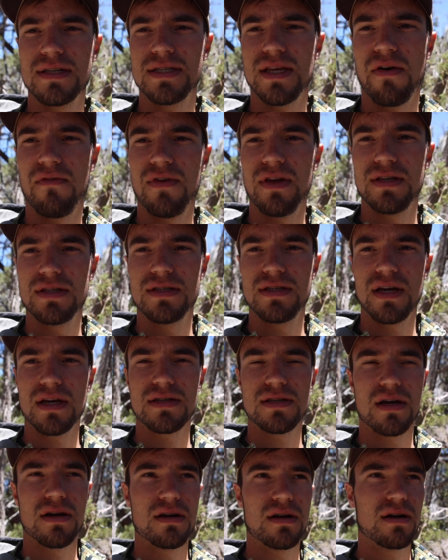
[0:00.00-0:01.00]

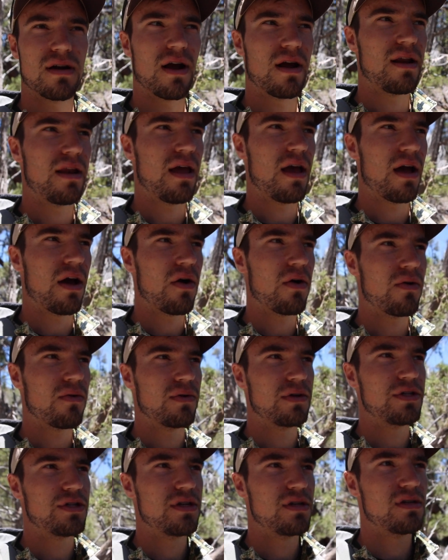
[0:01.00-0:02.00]
7,600 right now,
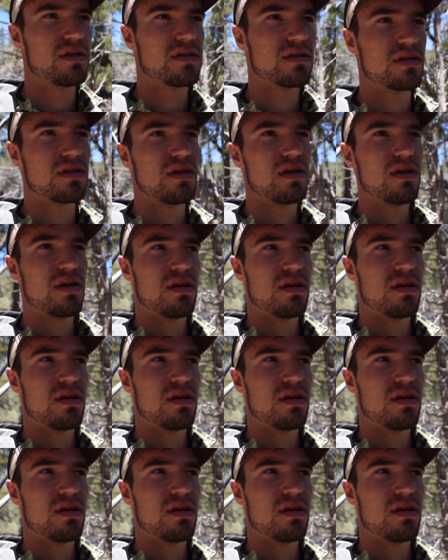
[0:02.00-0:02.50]
which is